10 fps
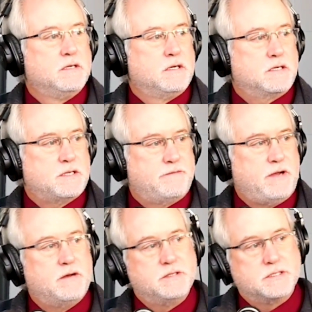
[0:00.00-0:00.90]
because I
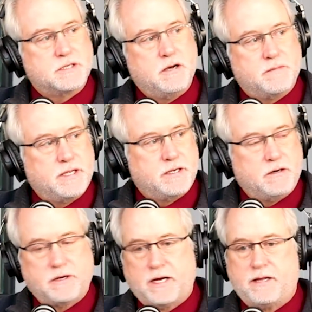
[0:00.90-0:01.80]
found this company
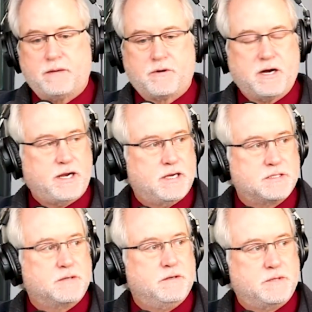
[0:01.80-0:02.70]
called Allied
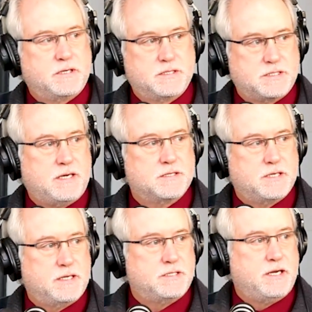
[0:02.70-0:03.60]
Broadcast Equipment on the south
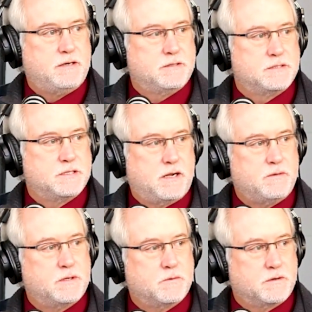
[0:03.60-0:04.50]
side of town and said I
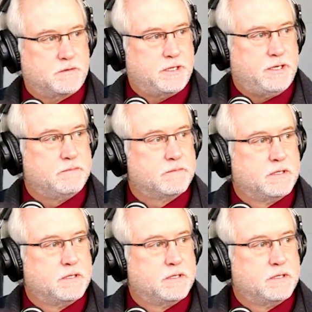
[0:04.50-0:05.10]
wanted to work for them.